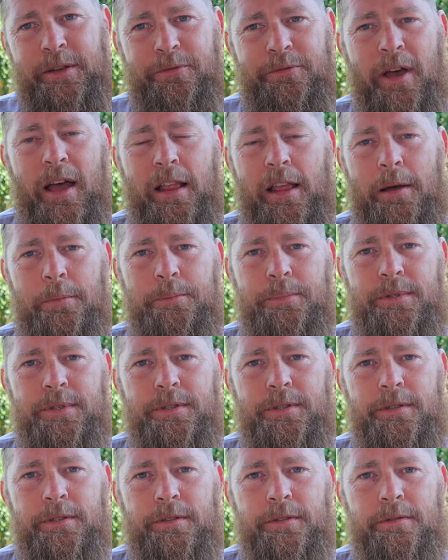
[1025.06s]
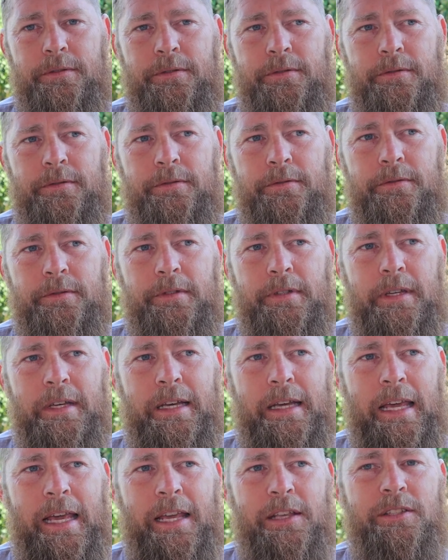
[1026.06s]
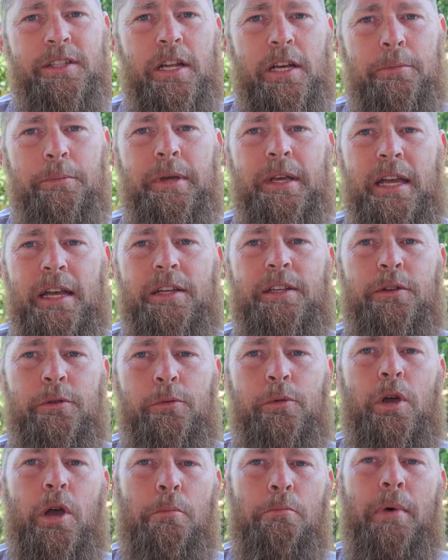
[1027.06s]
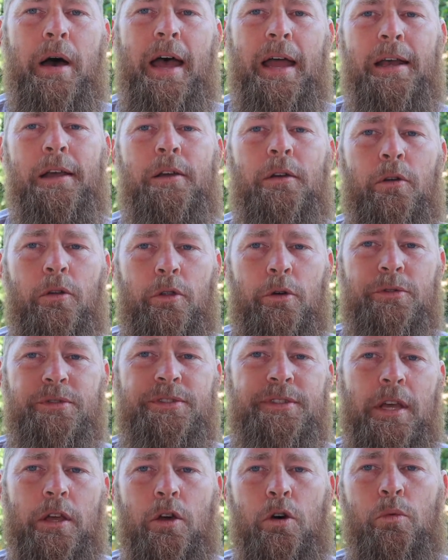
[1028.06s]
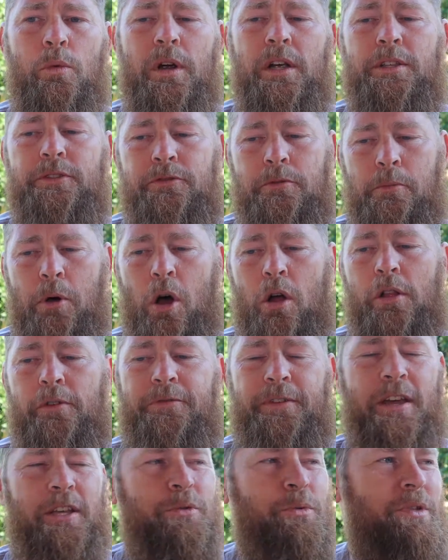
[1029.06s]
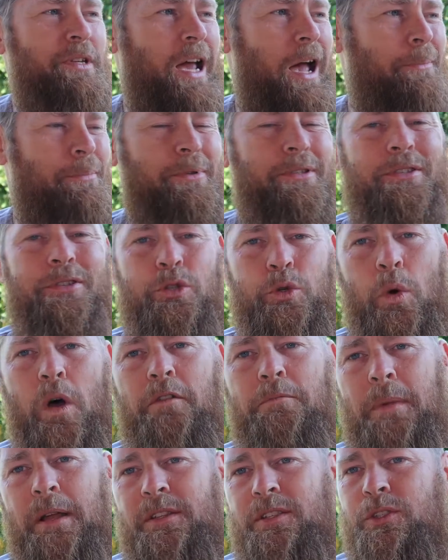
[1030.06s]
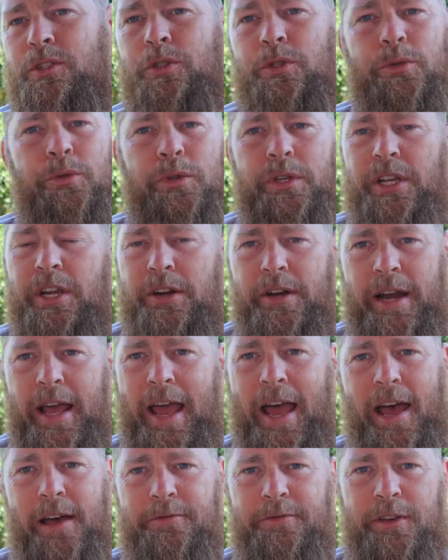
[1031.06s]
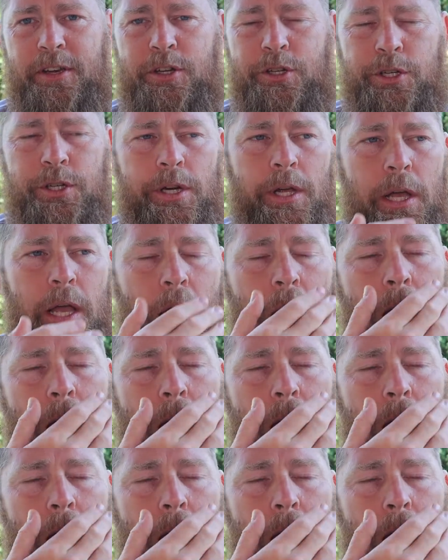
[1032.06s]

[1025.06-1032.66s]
develops, he's going to begin to combine those single words from holophrase, which happens 12 months to a year and a half ish,